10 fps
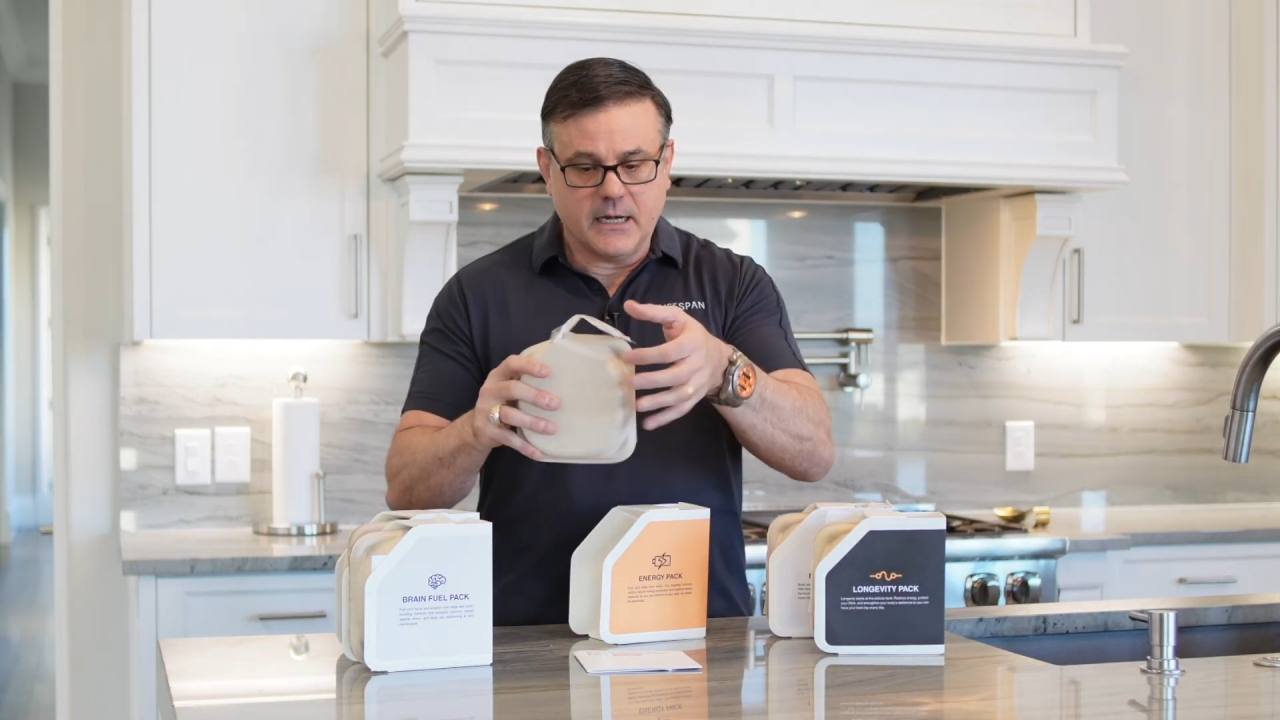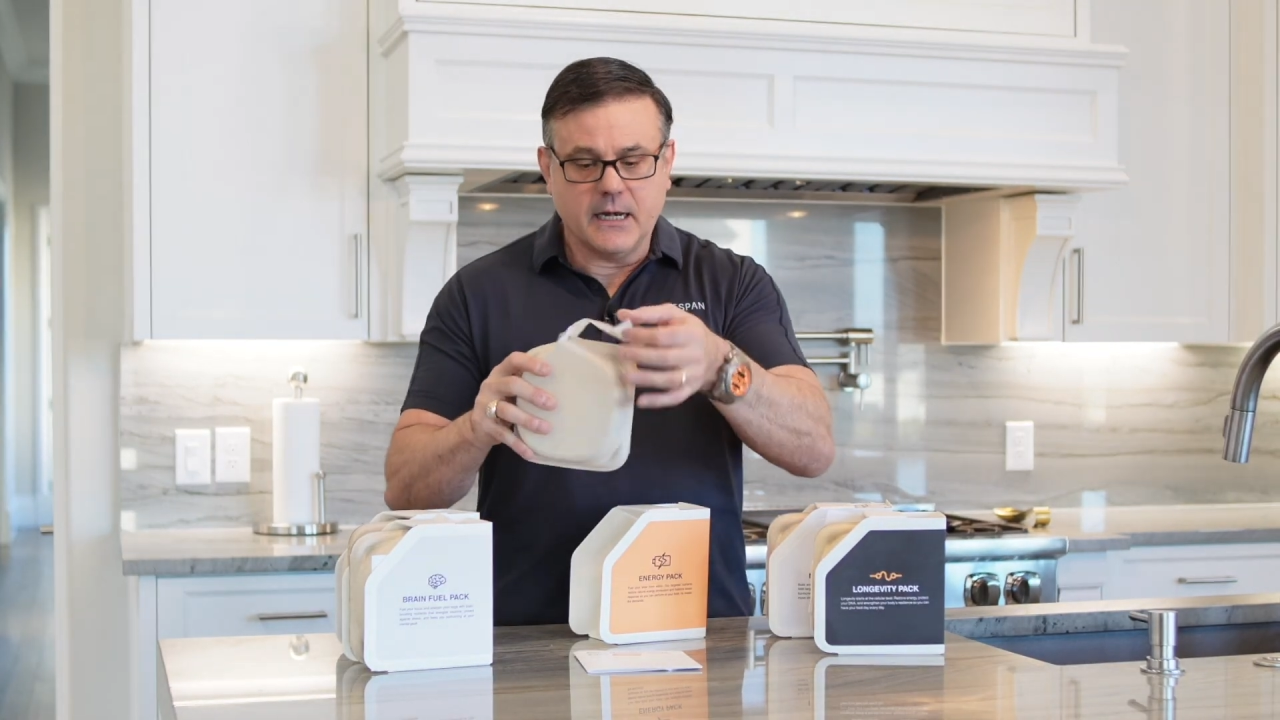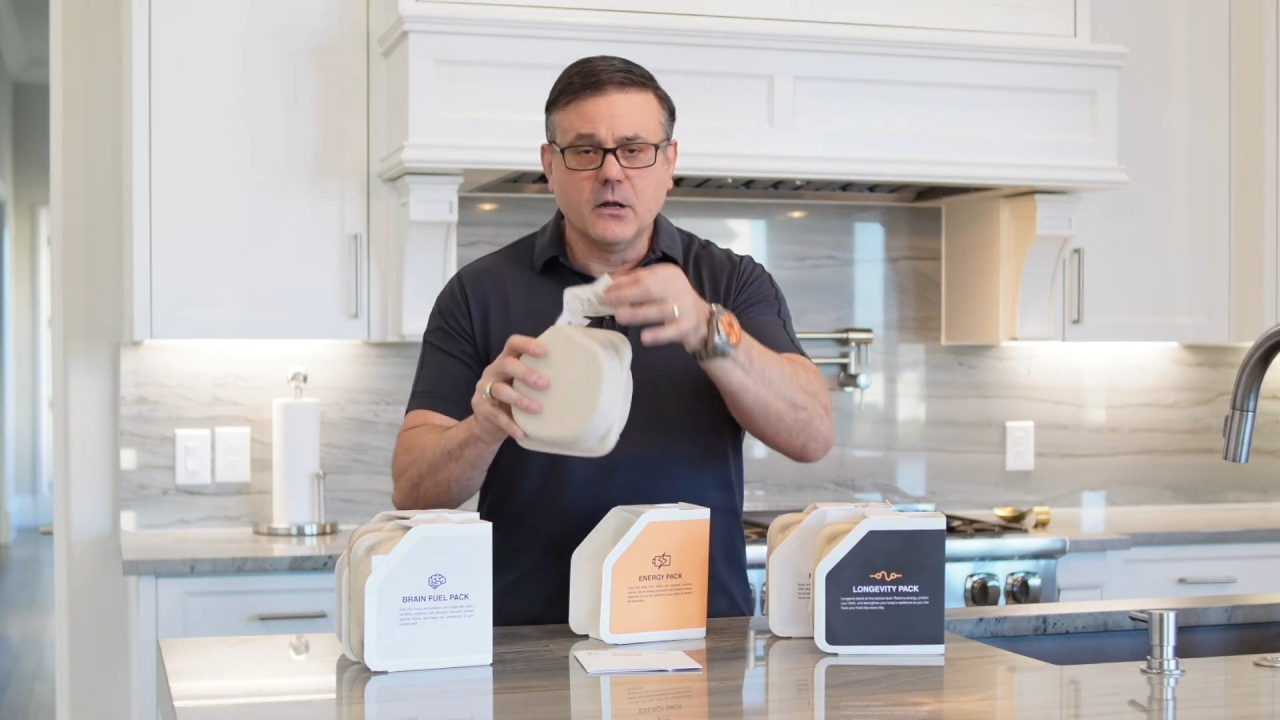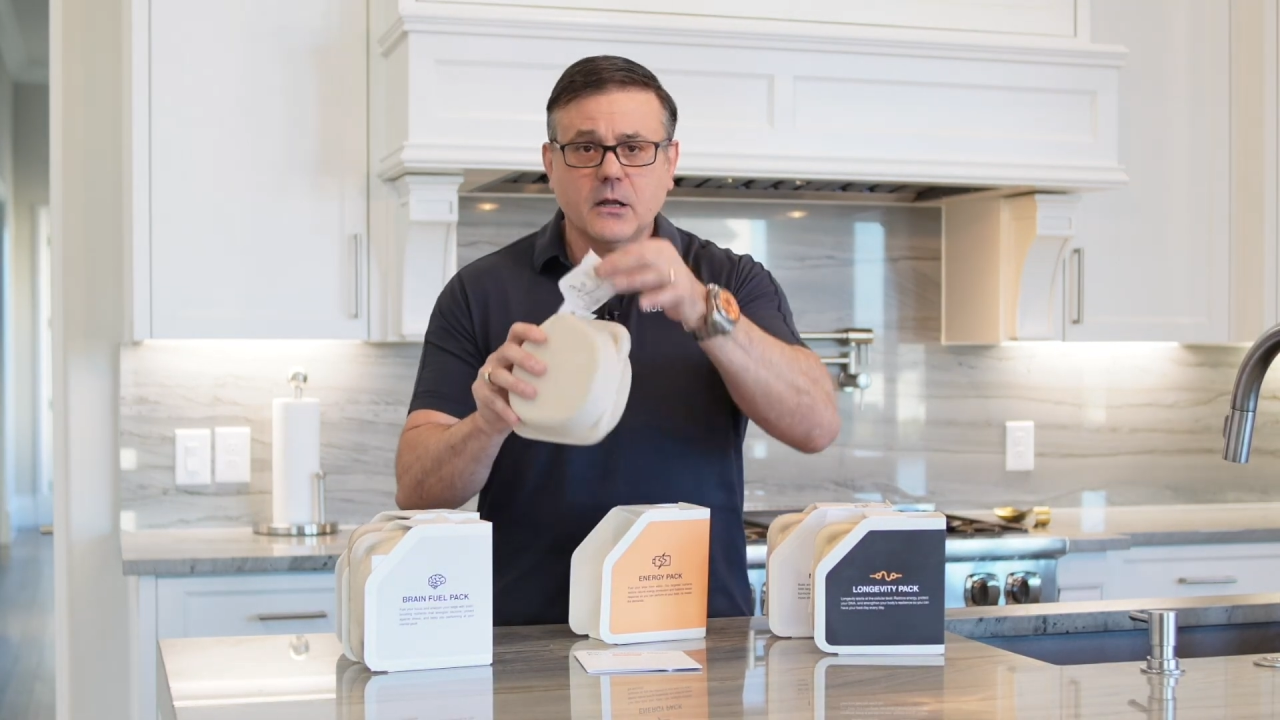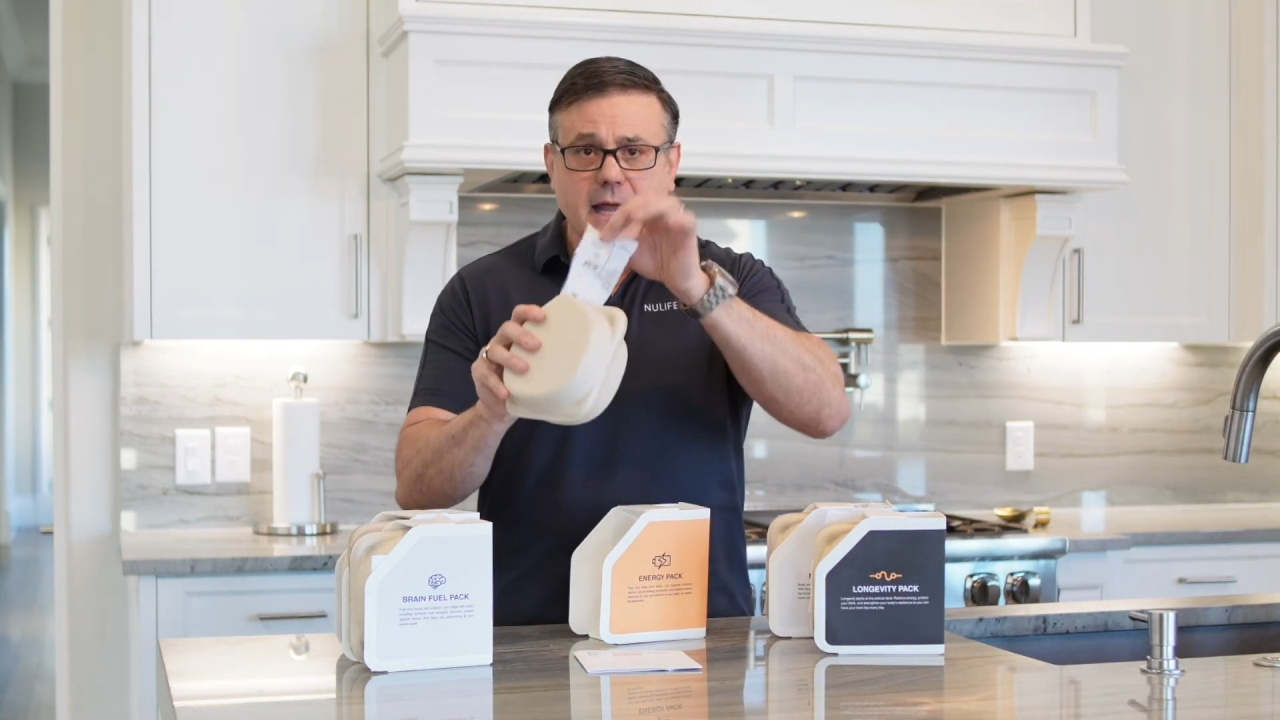and
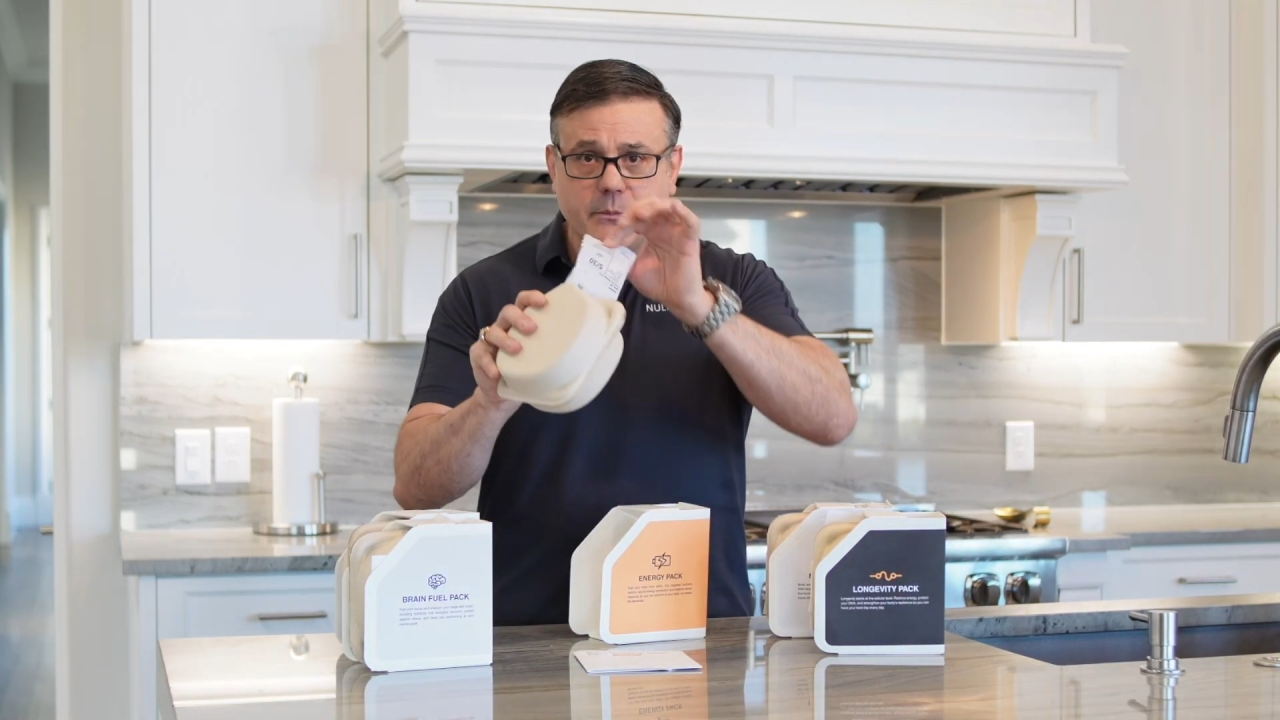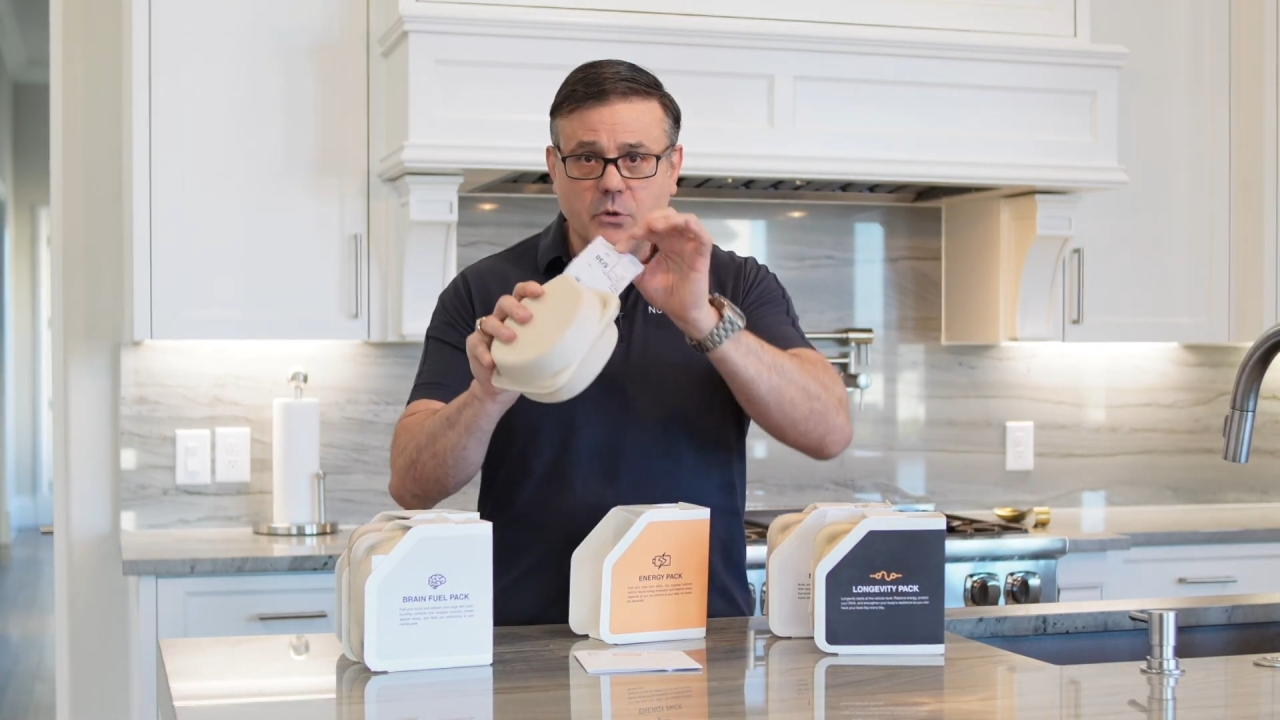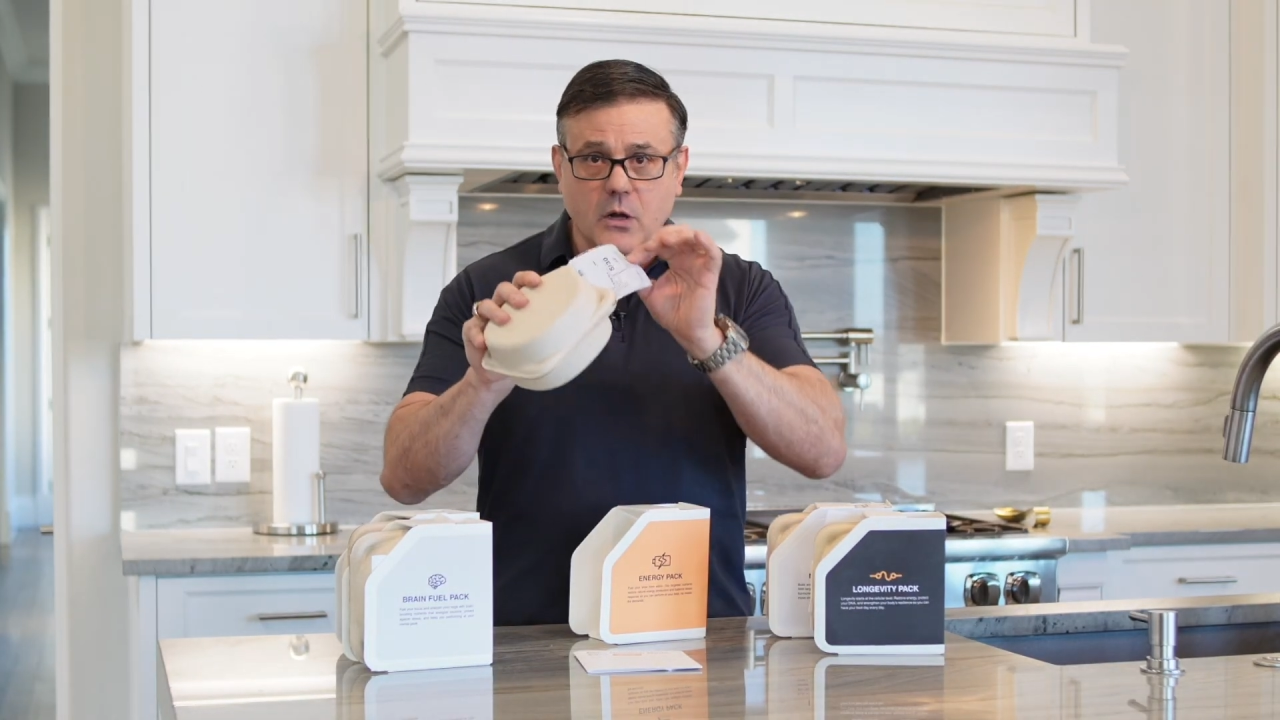it'll label